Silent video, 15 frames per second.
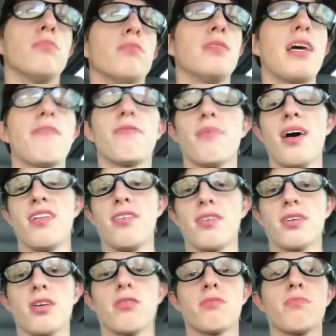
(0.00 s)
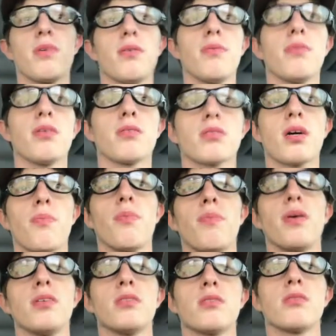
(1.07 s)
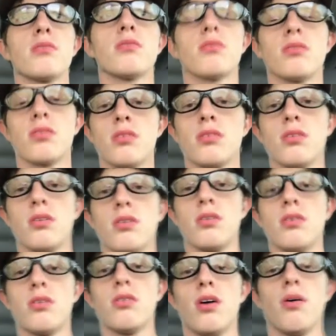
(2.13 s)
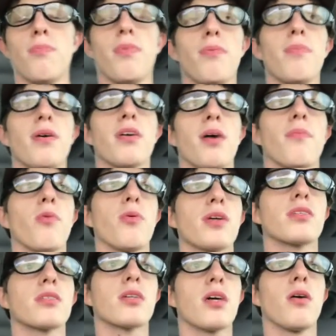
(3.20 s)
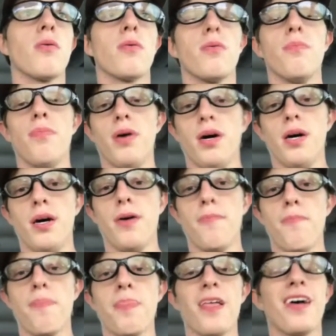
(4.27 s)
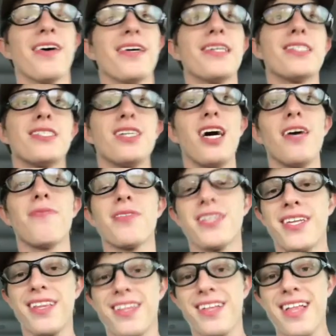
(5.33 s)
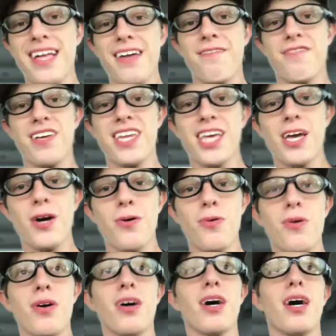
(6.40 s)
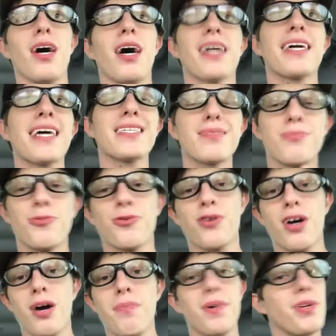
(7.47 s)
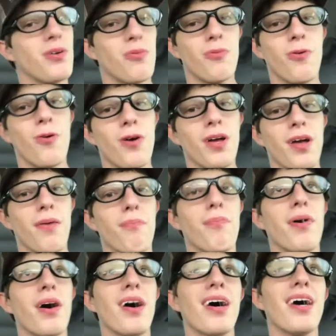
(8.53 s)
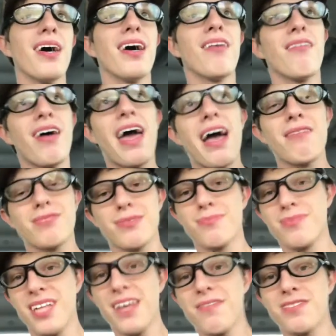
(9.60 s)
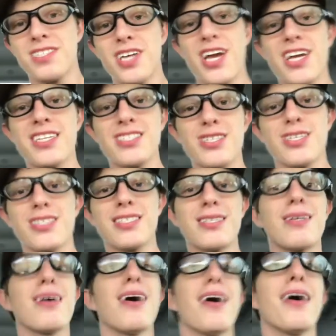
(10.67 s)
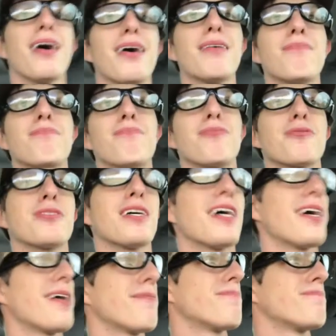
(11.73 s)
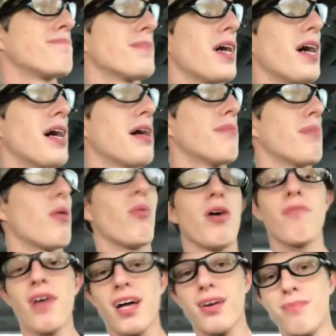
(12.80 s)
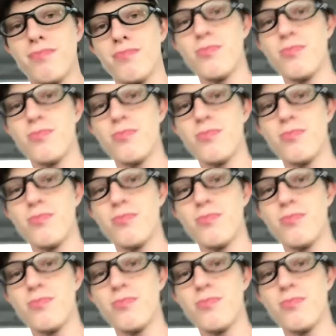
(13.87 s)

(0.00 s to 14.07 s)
Not for that long ago, maybe a couple months, well, no, maybe a couple weeks ago. But sorry for the delay on video. I got some more coming, don't worry, but have some life changes. Per se, my wife had our